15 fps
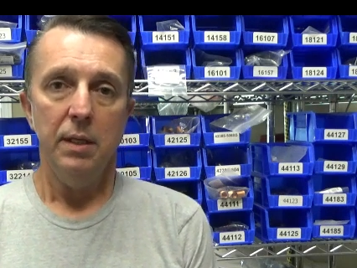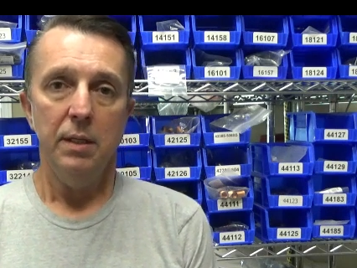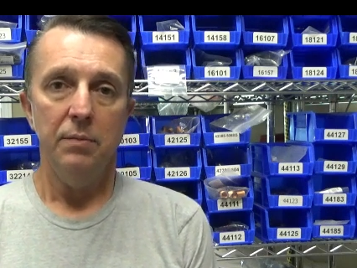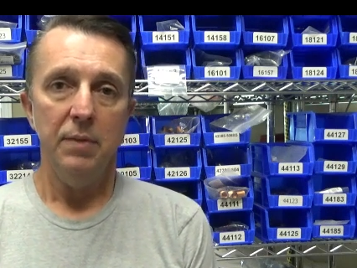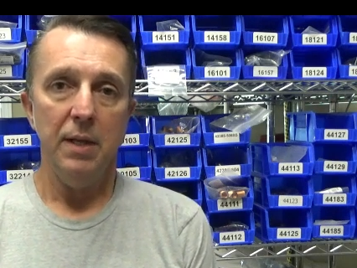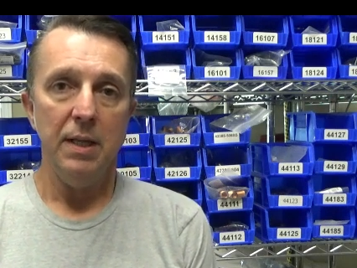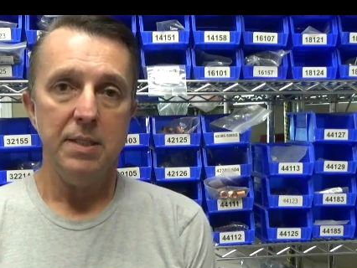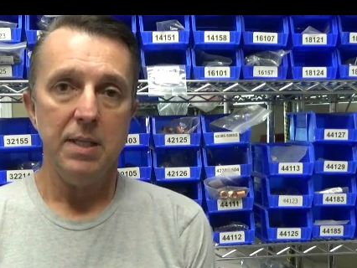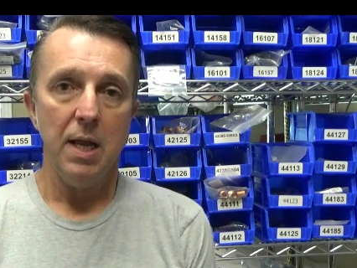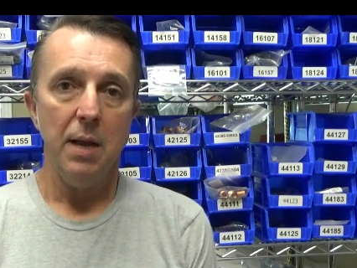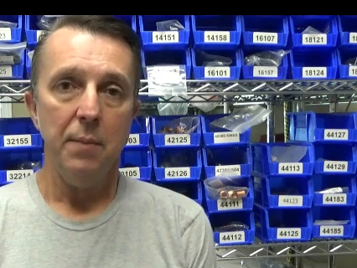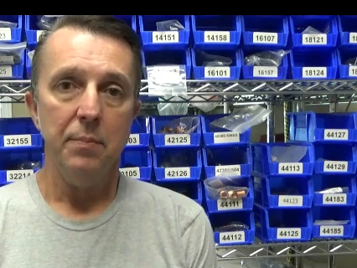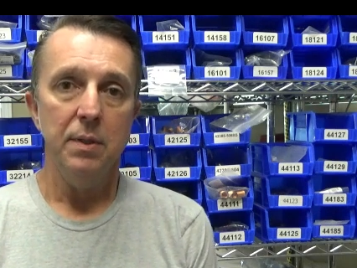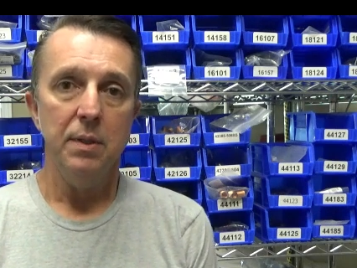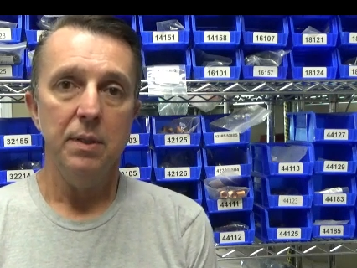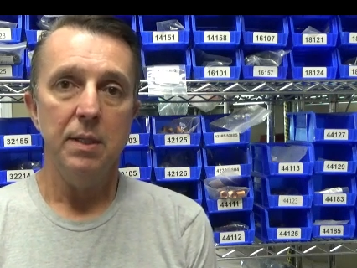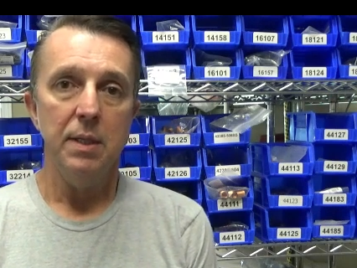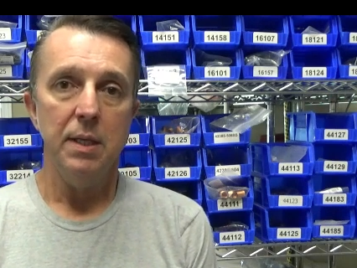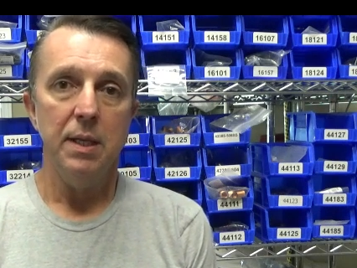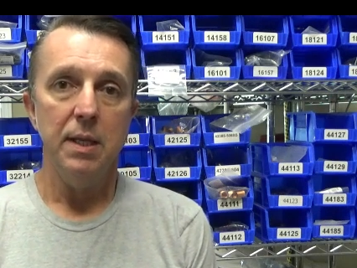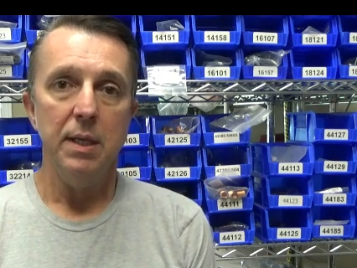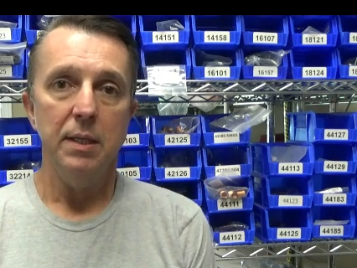If that's happened,
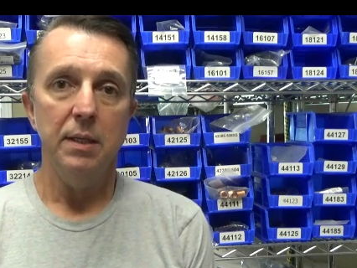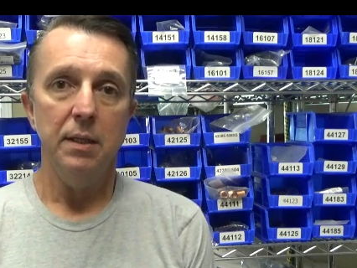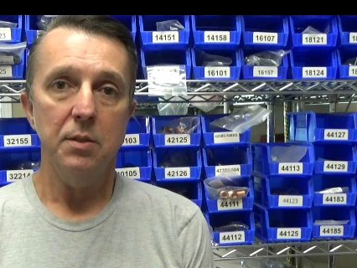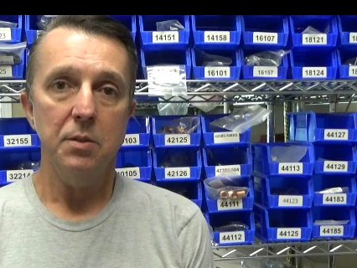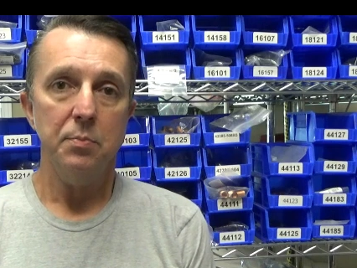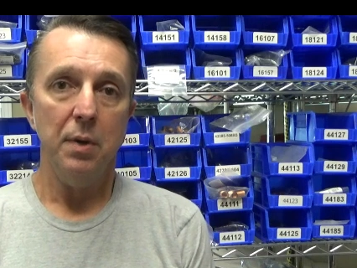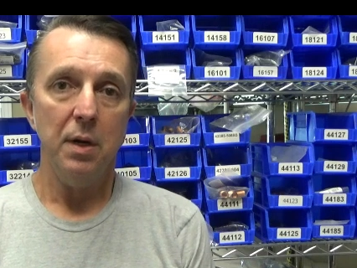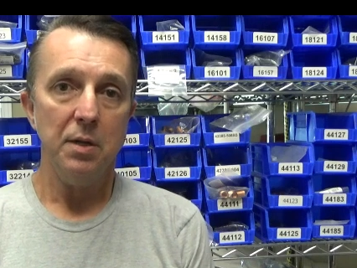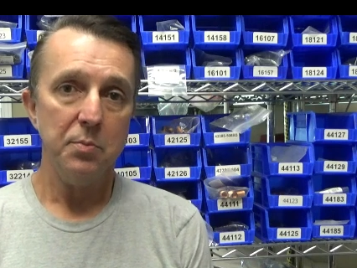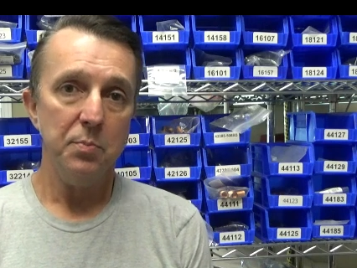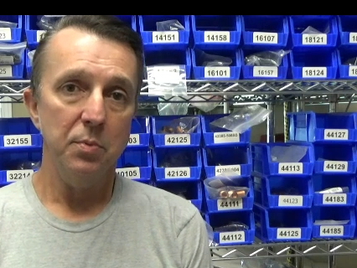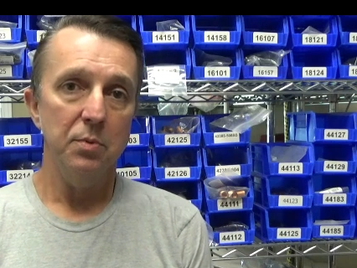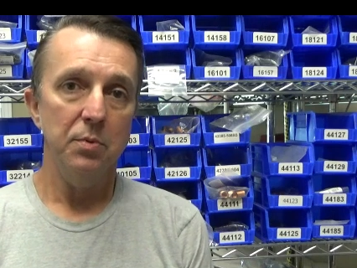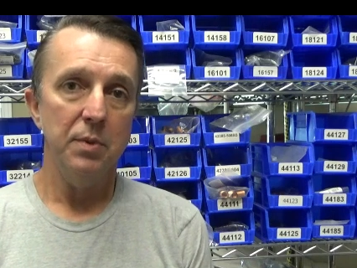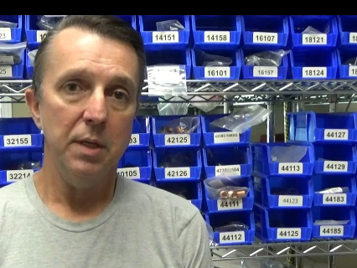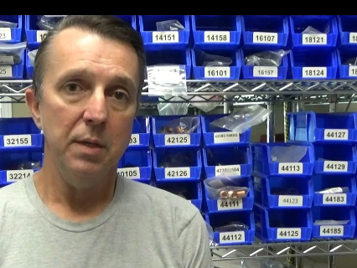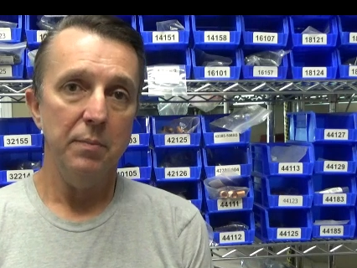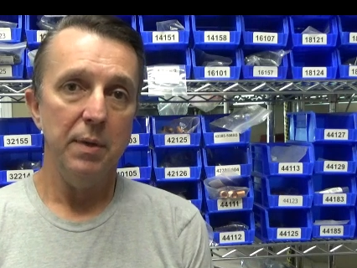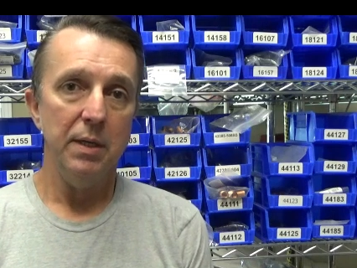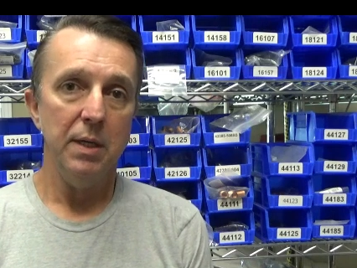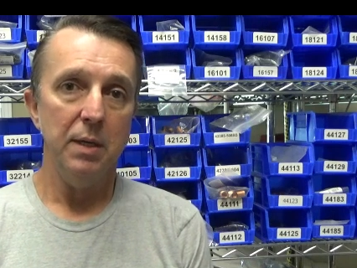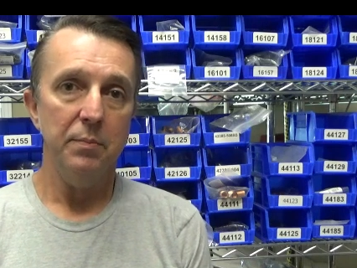then it's possible that
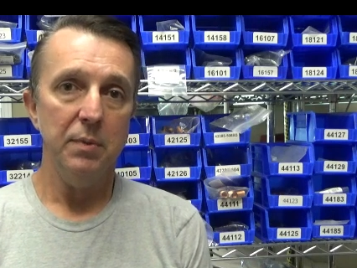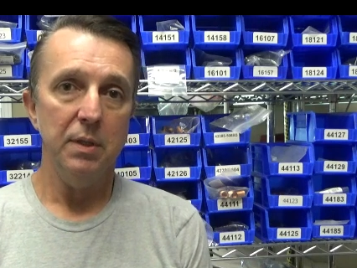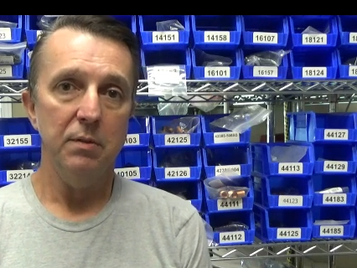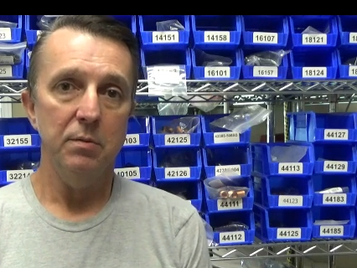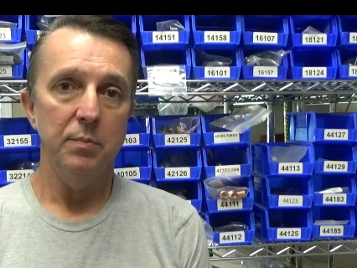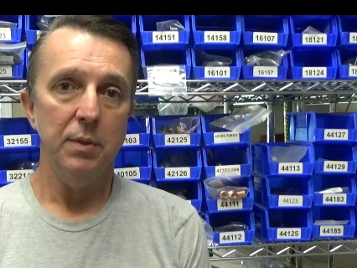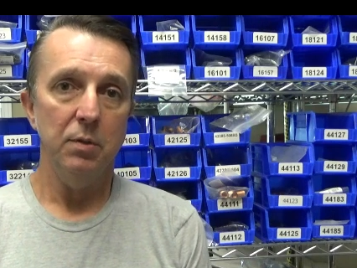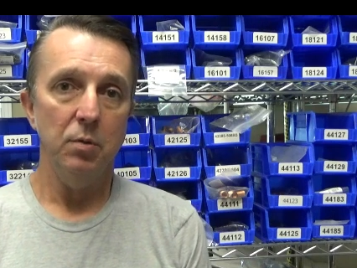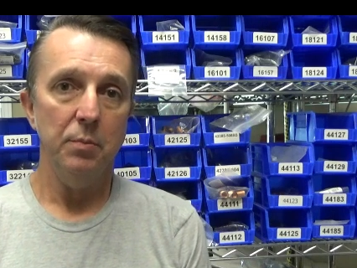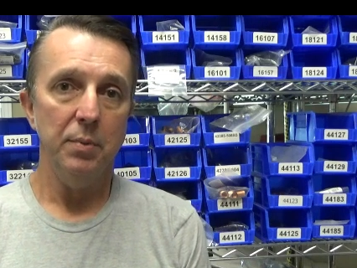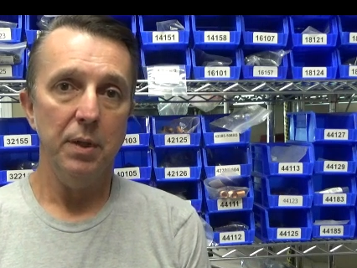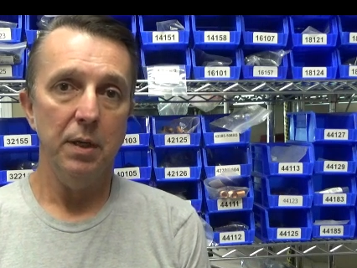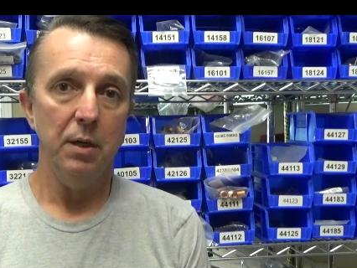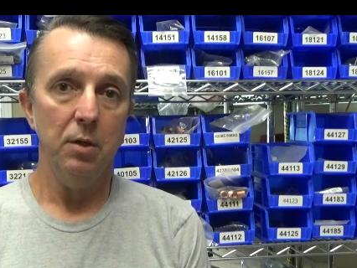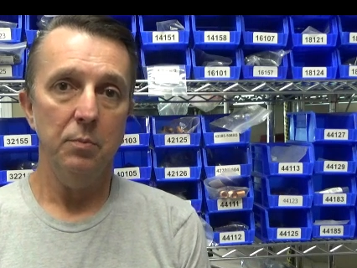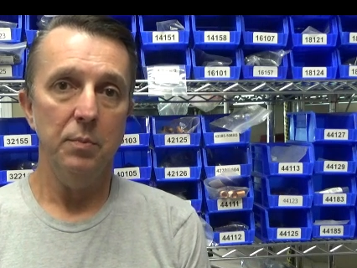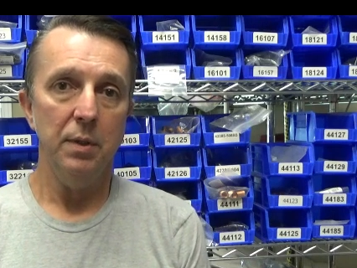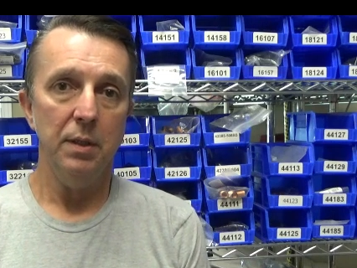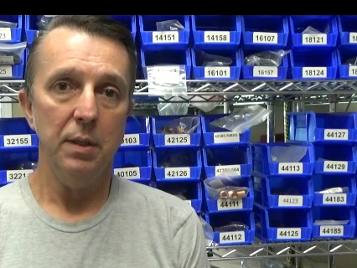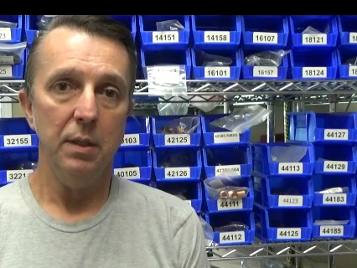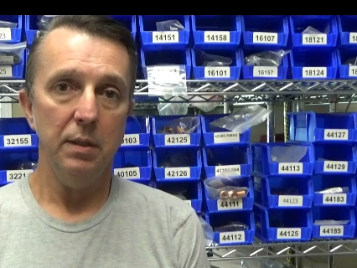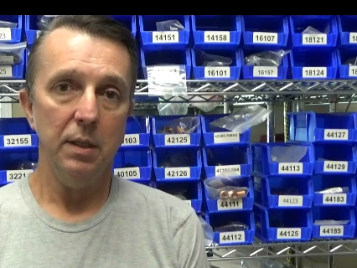it may not be able to be repaired,
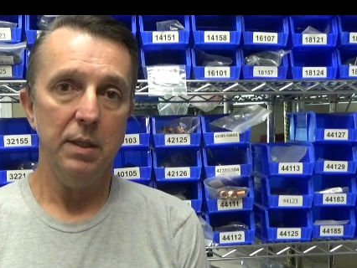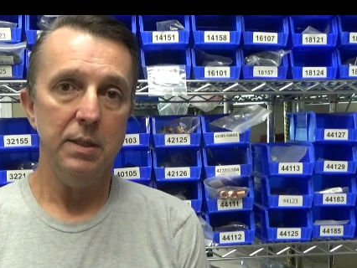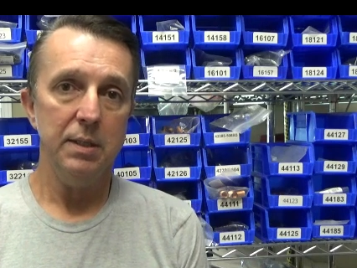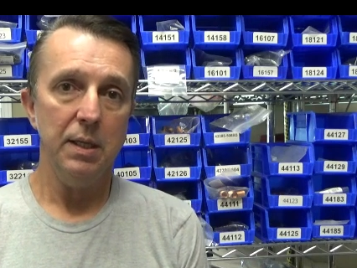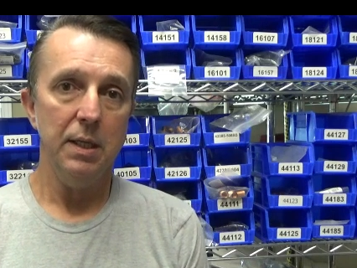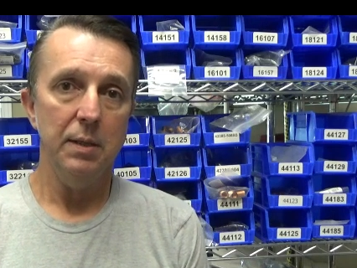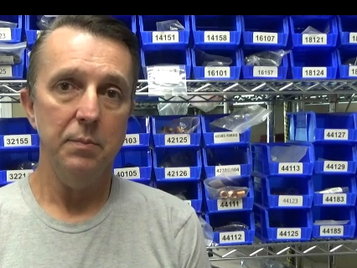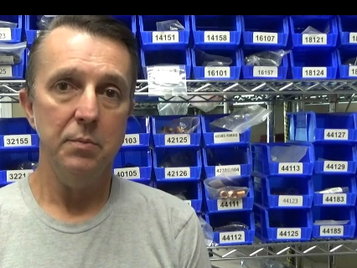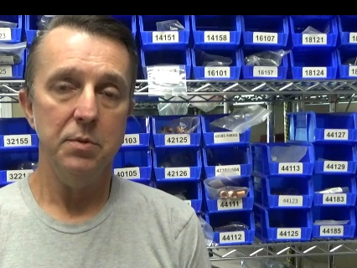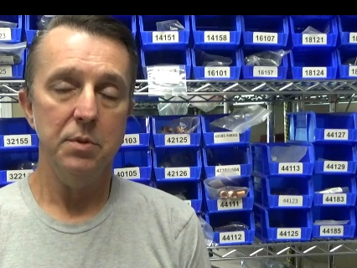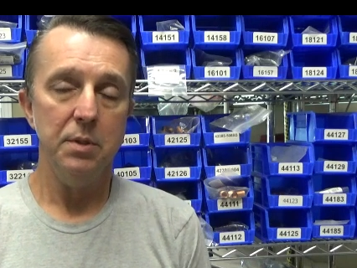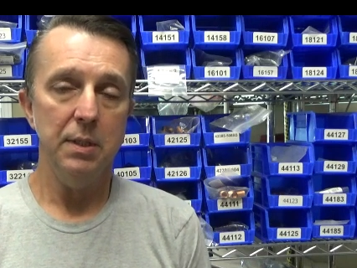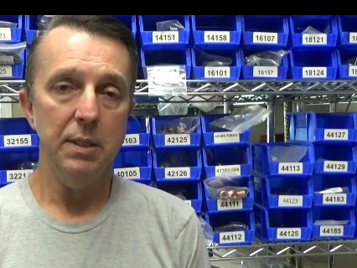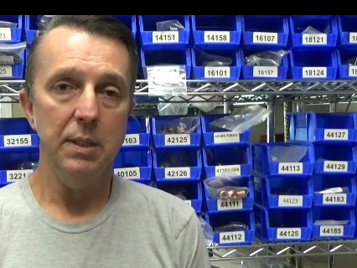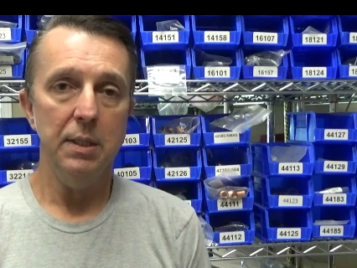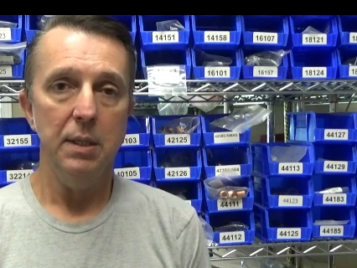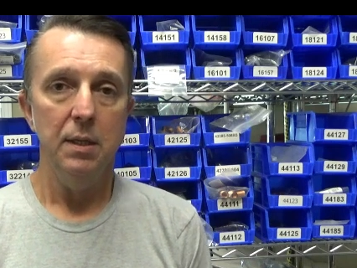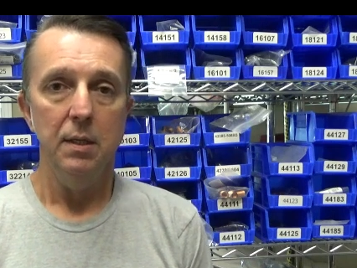but a lot of times the